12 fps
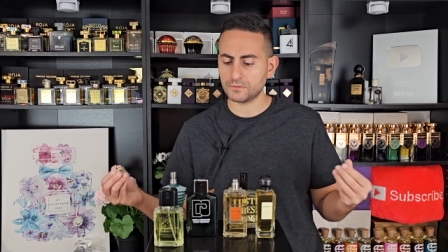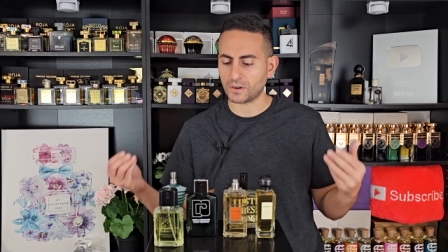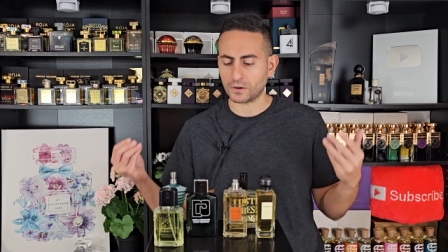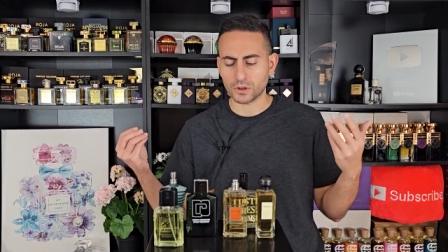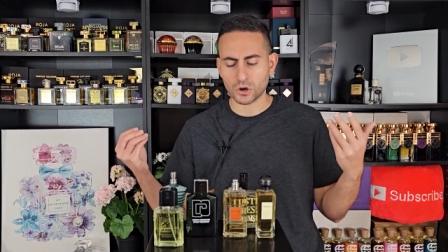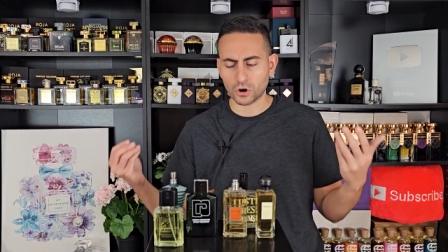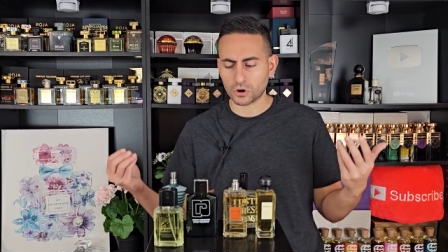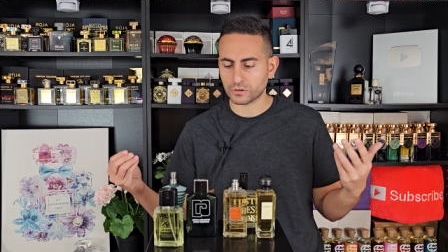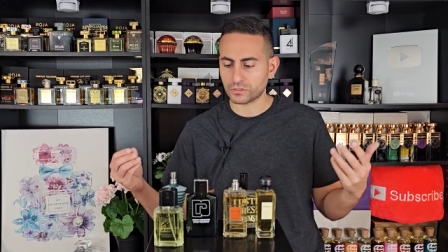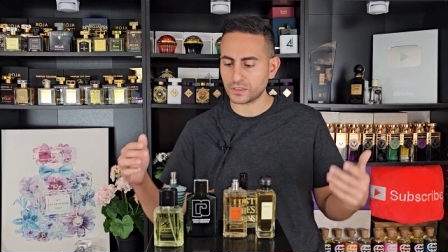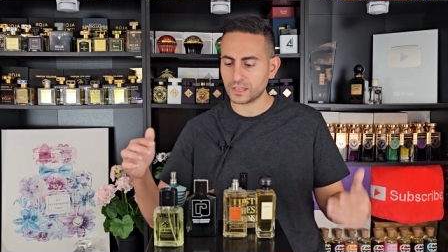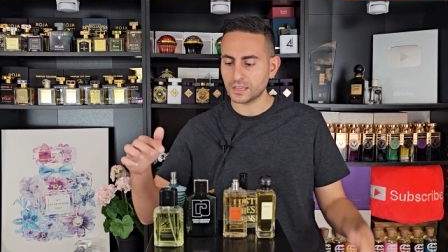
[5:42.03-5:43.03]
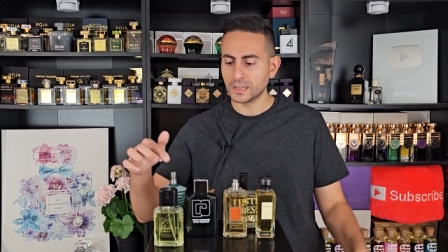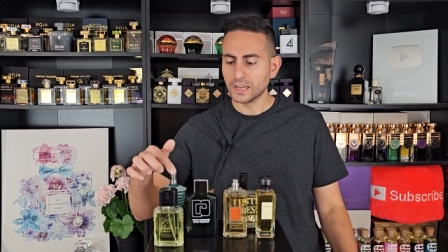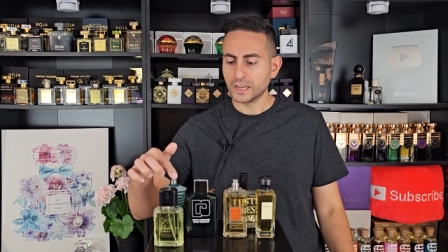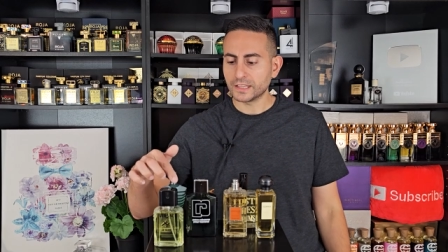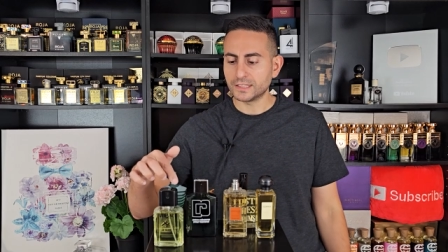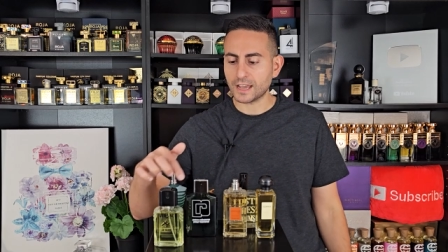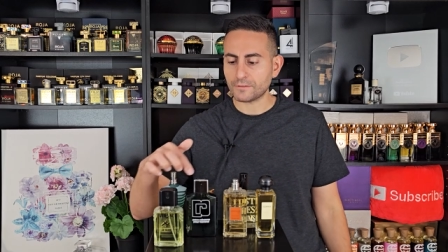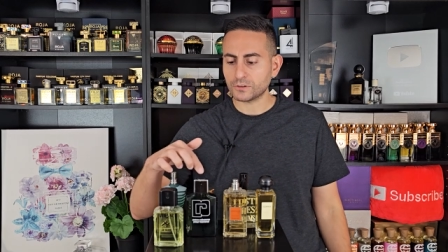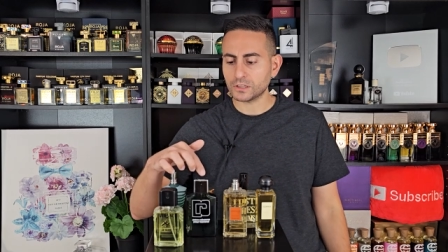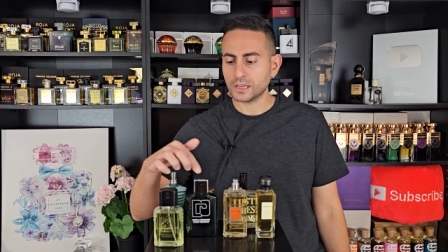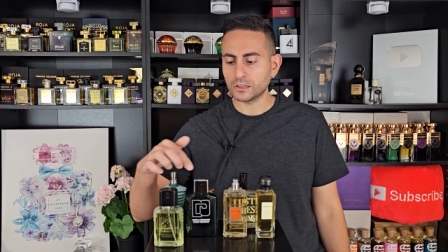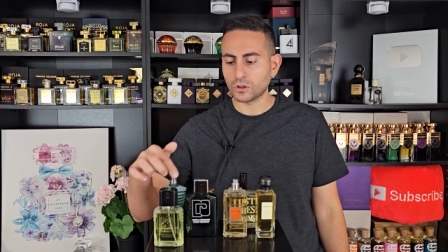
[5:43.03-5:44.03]
very earthy,
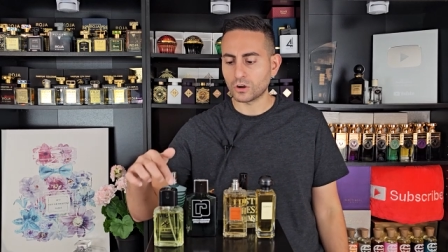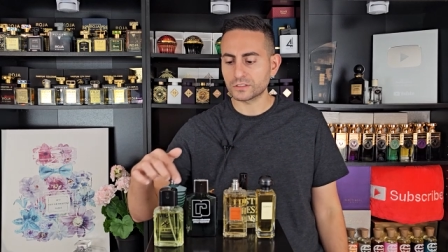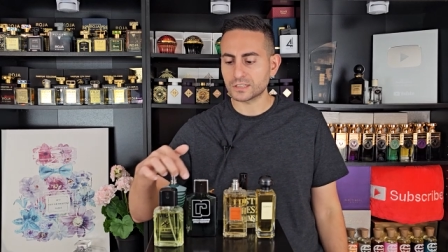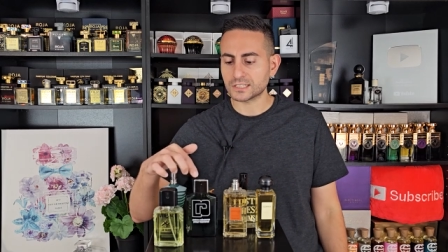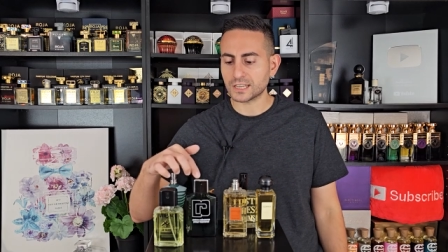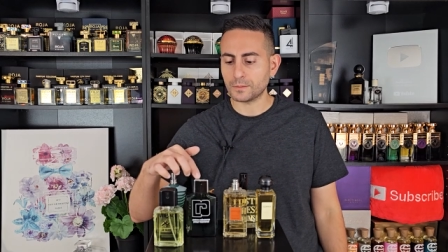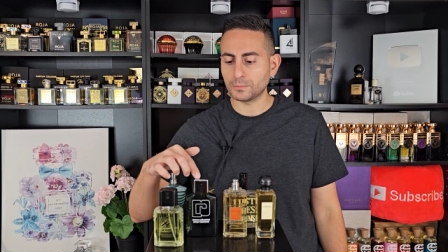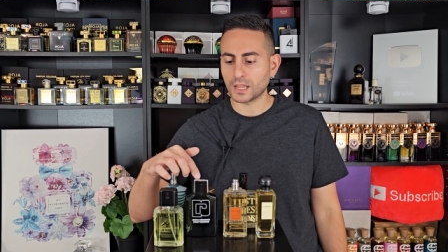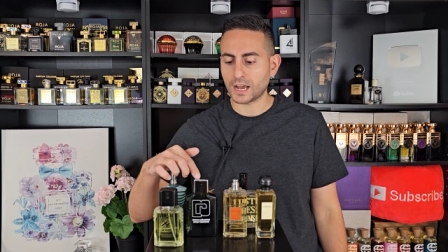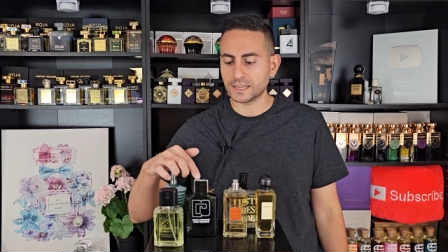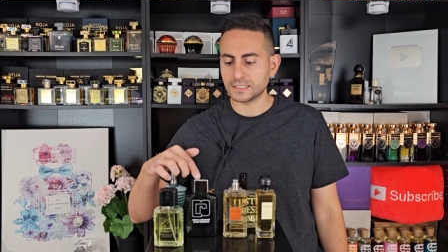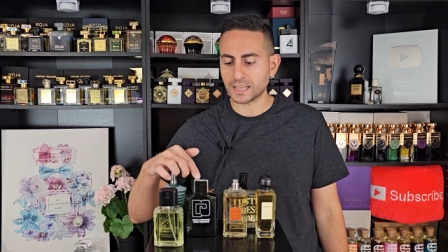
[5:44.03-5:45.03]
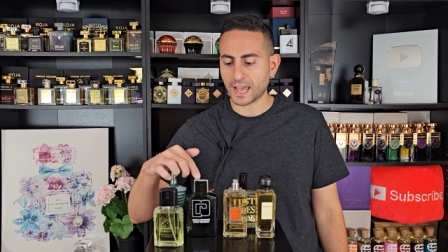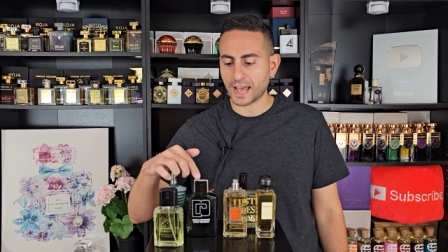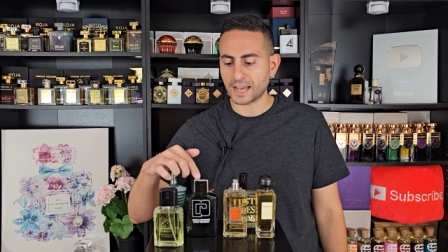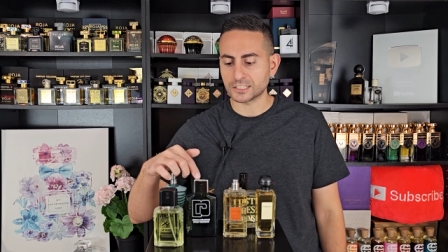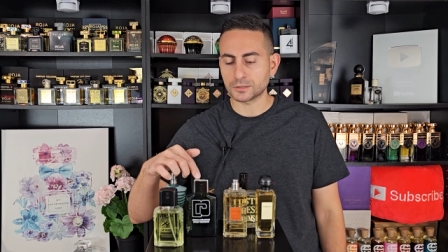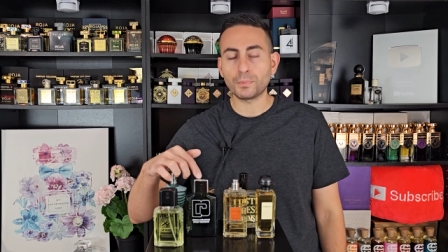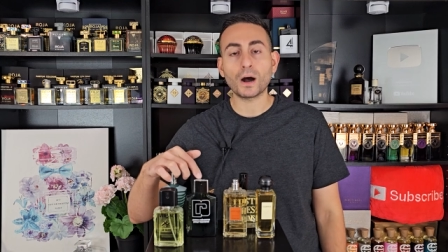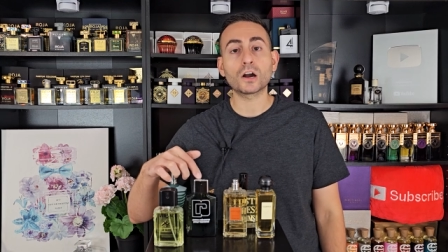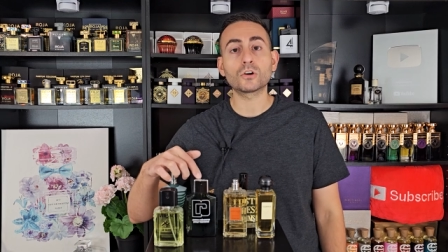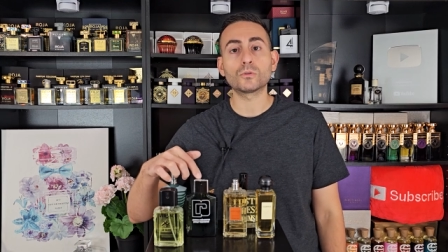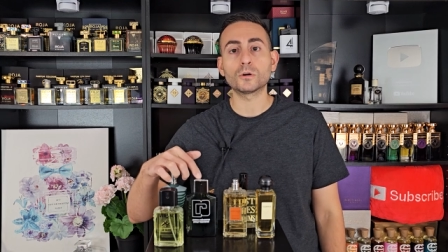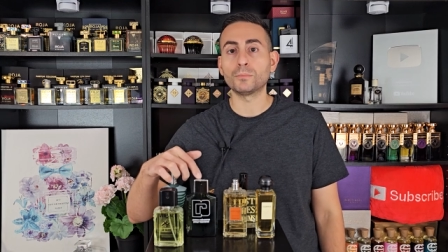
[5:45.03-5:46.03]
definitely along the same lines as
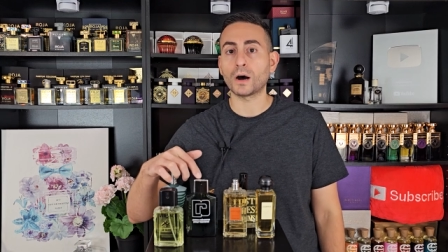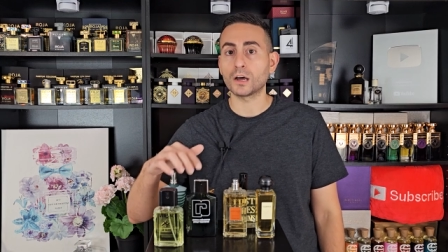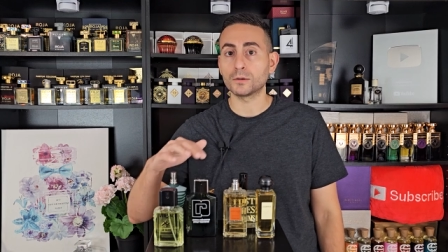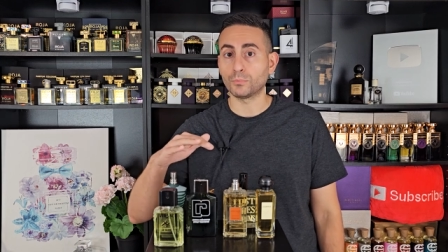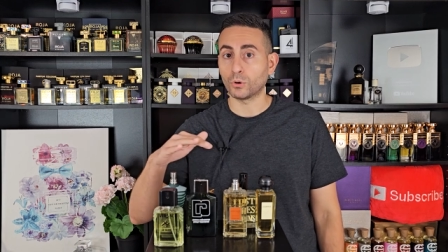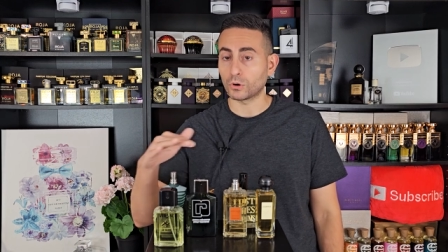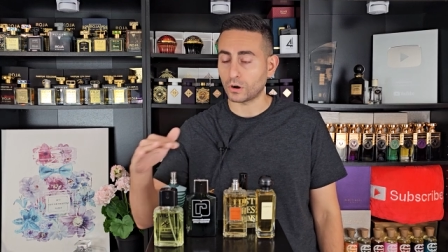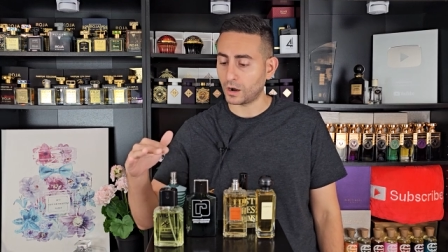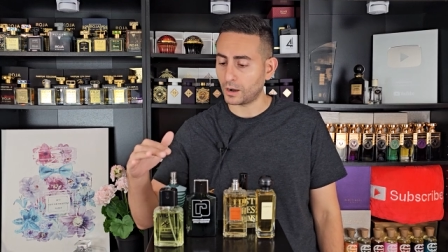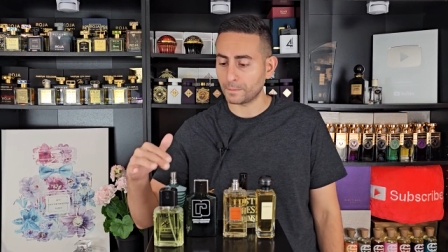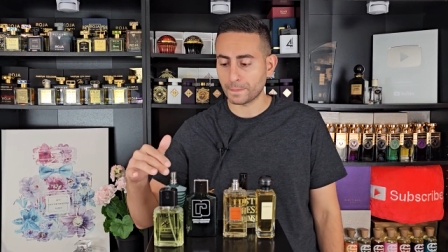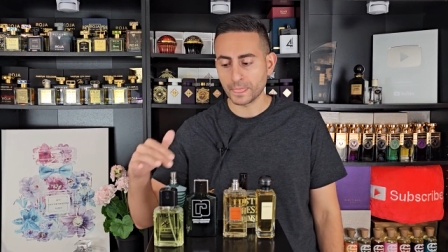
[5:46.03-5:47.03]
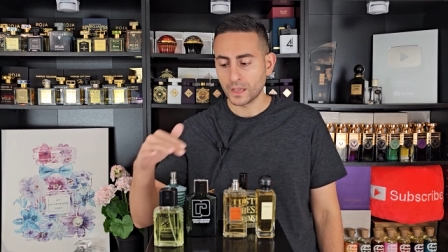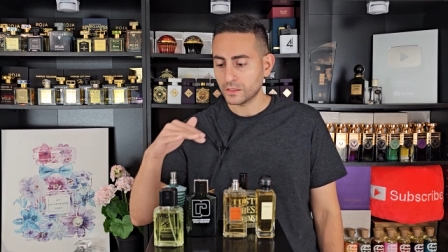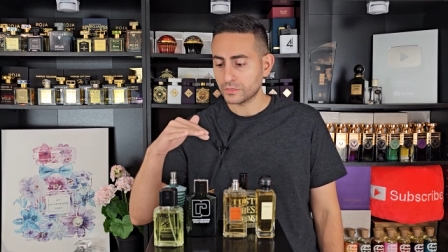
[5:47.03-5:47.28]
Paco Rabanne Pour Homme.